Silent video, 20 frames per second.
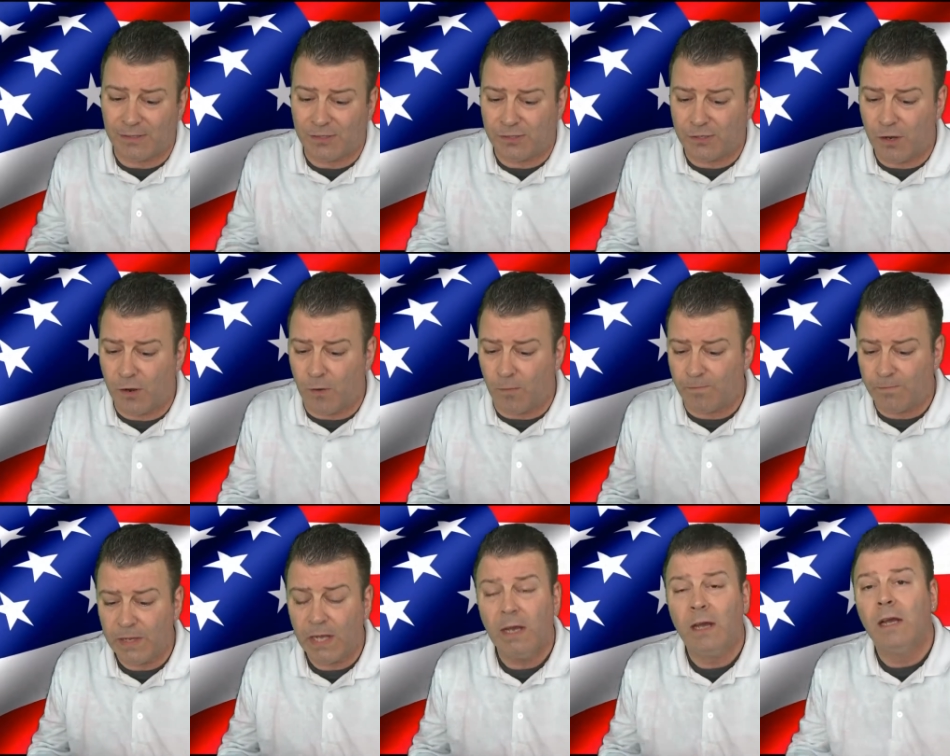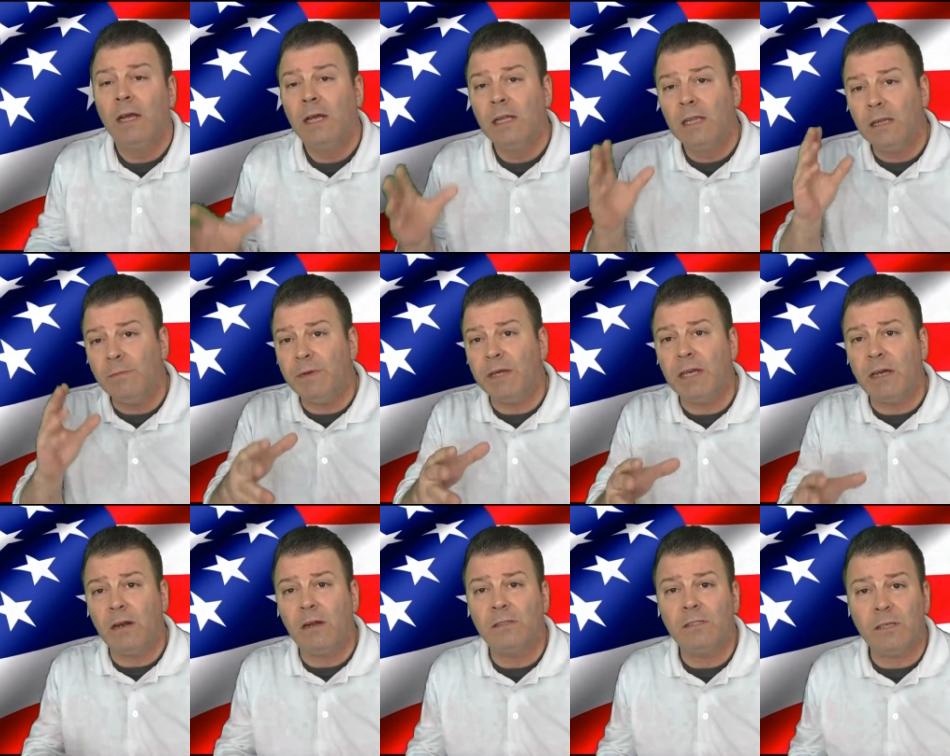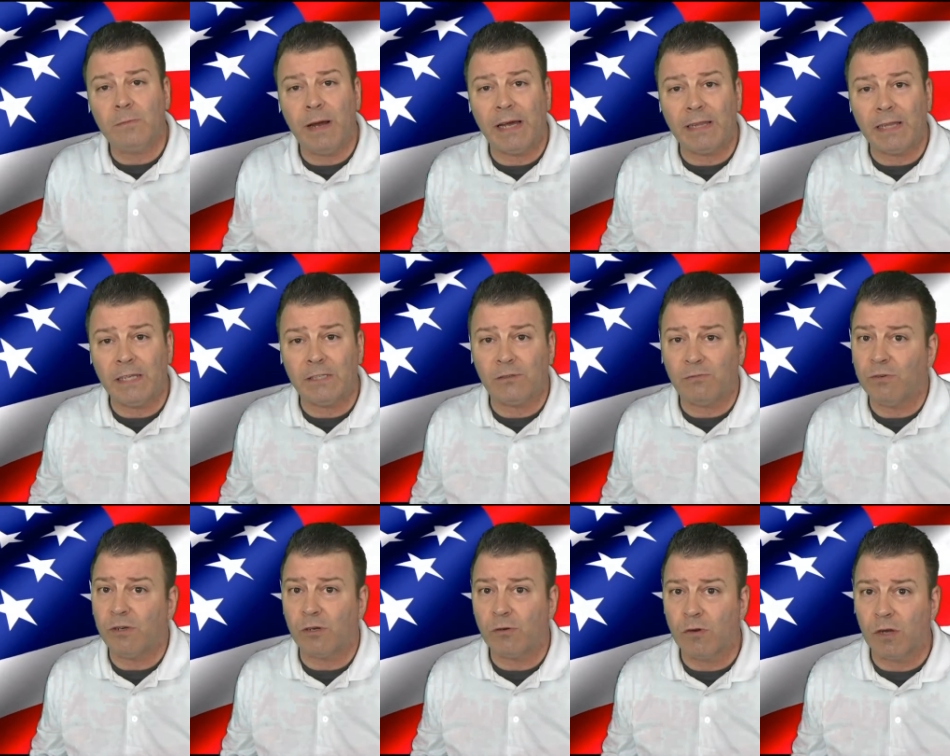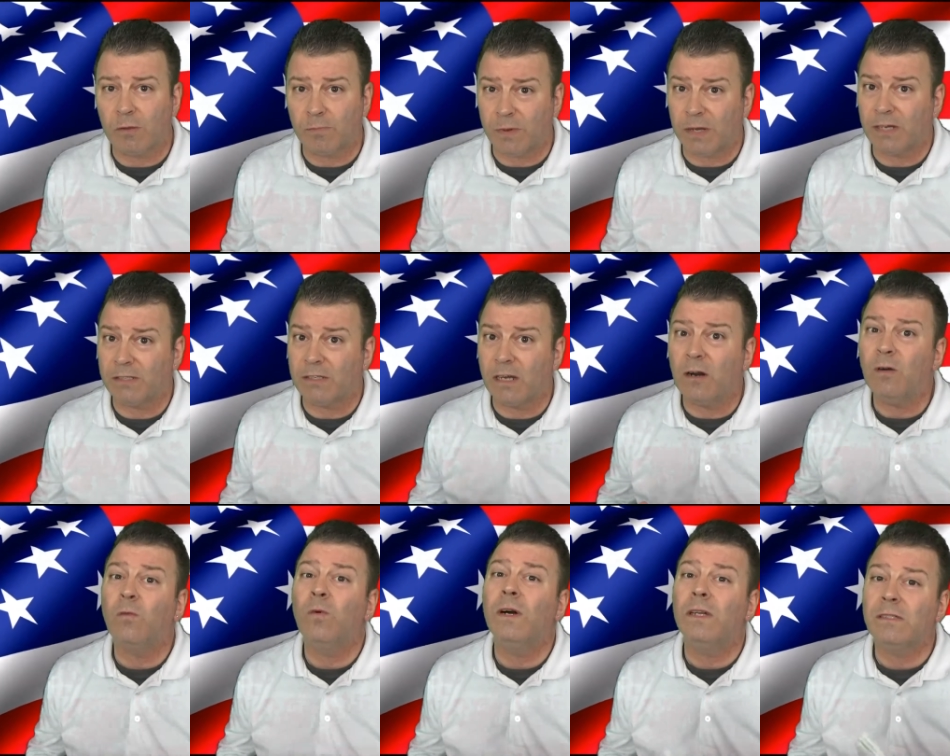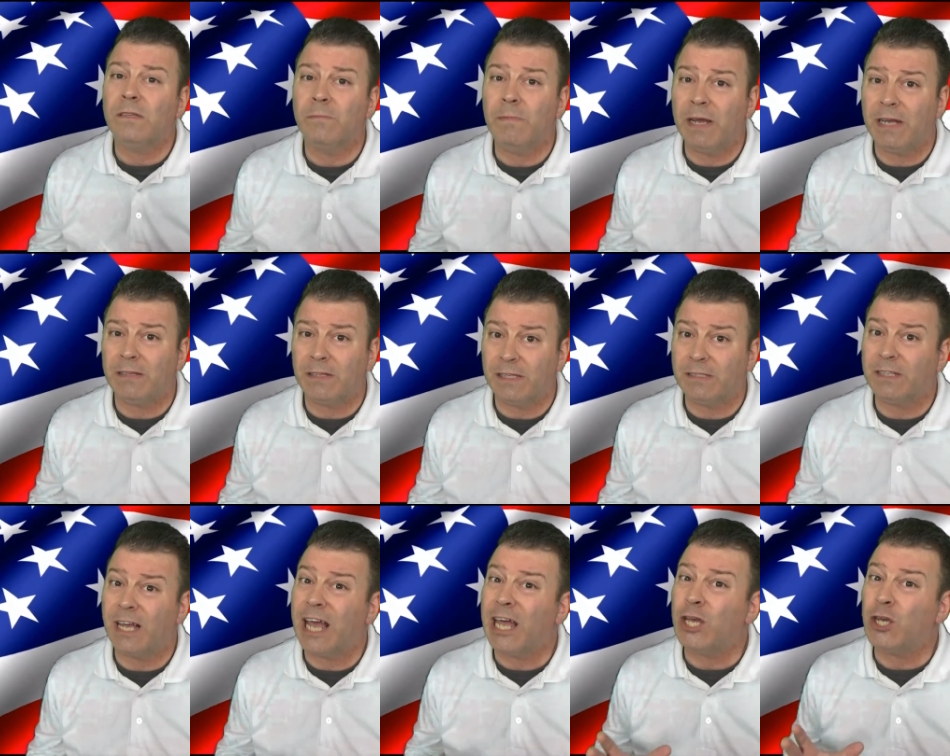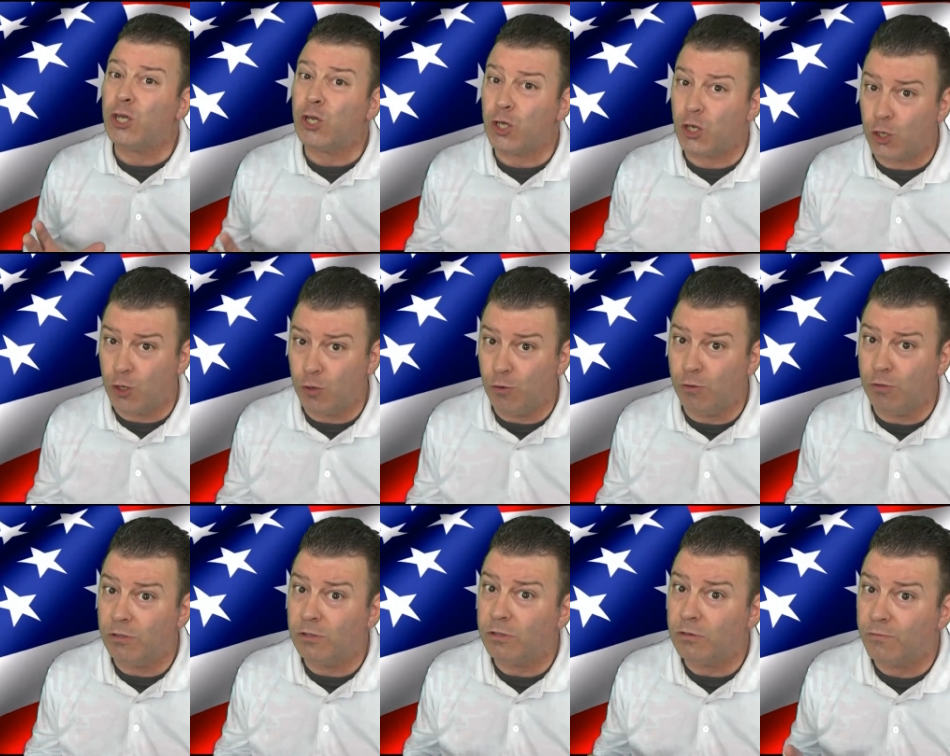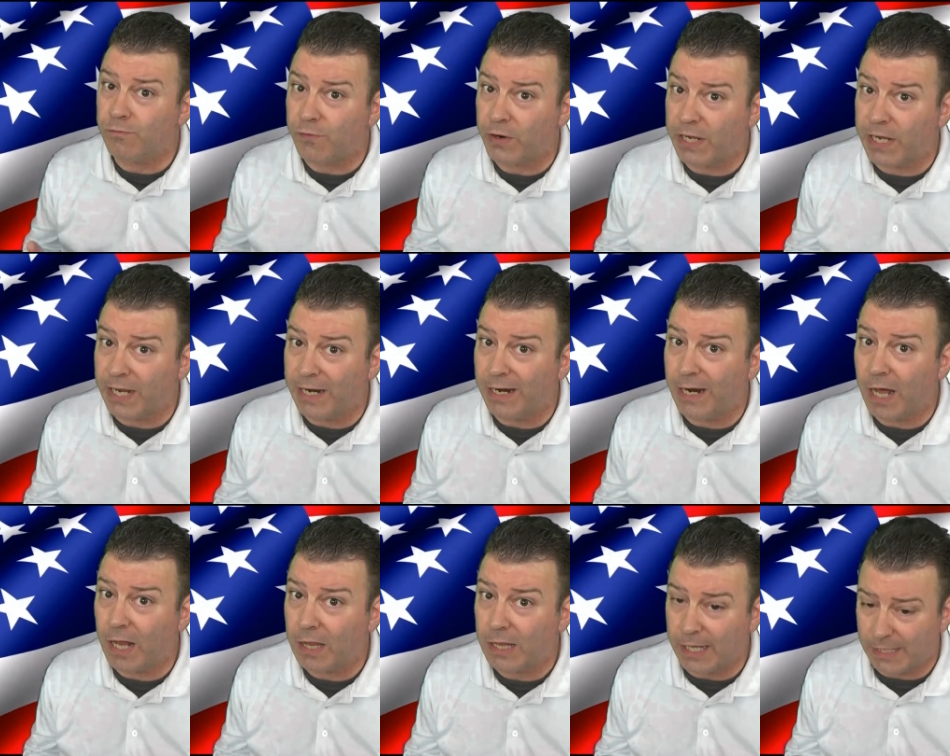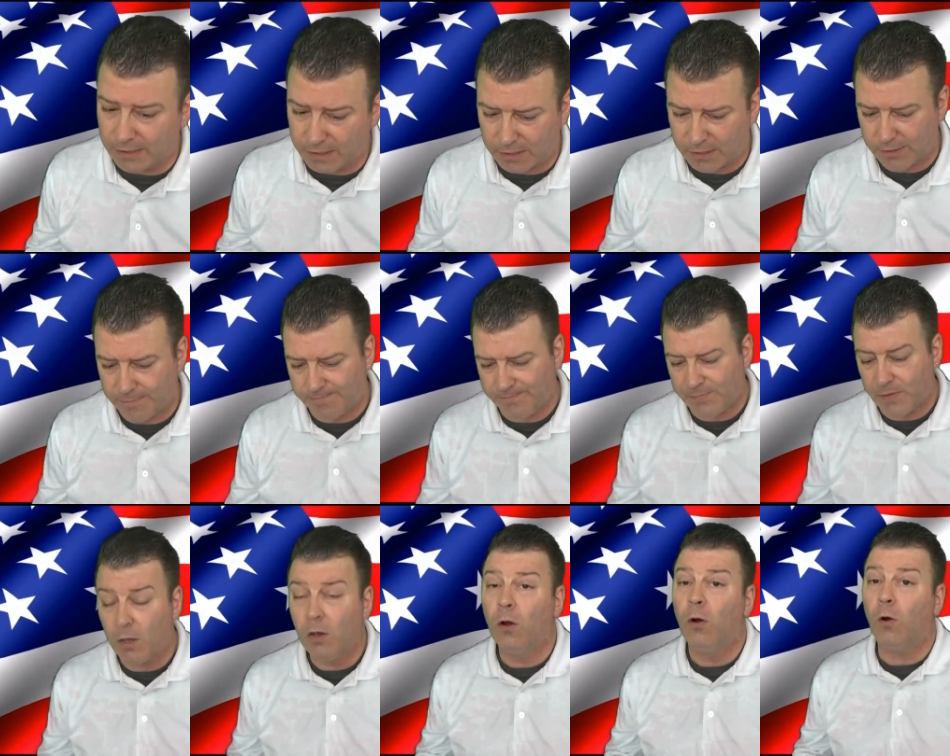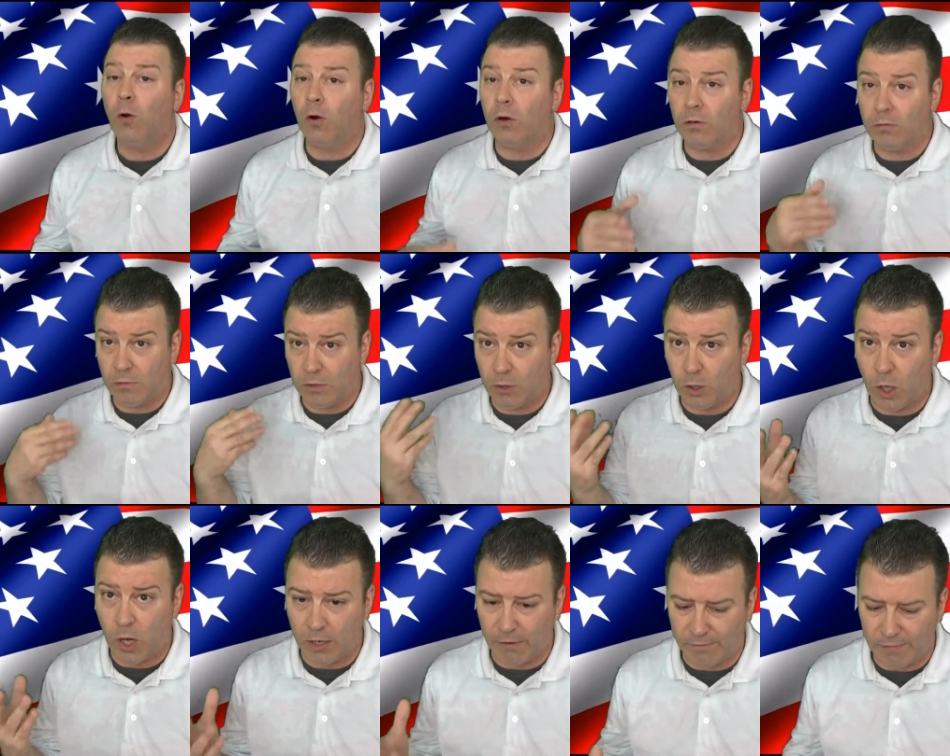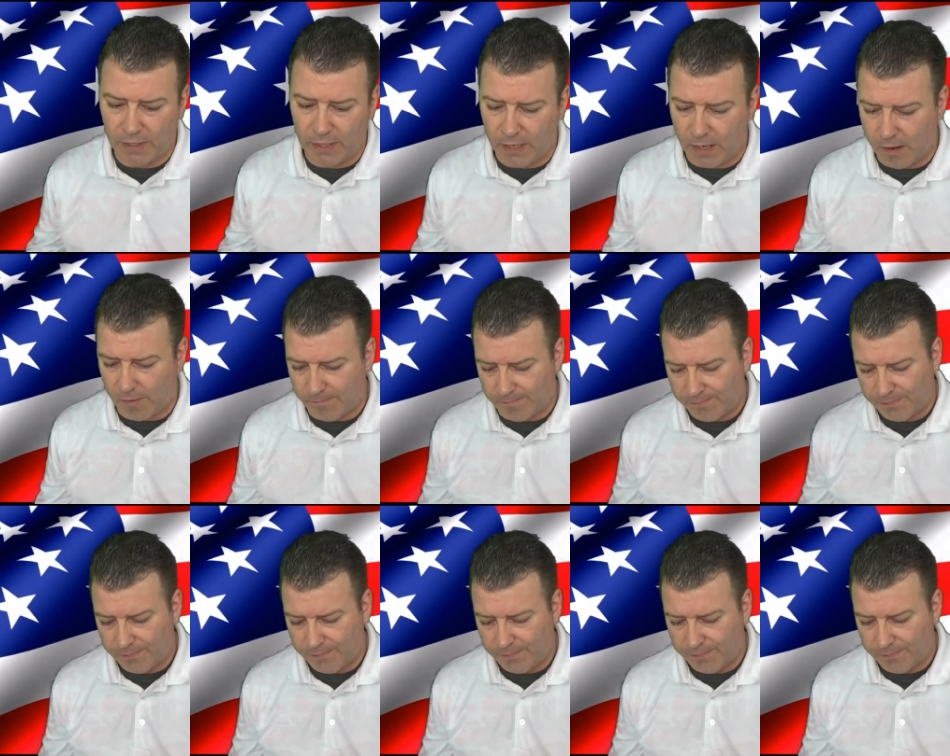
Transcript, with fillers: So let me get onto my list real quick, because I don't want to make this a huge friggin' list or long video.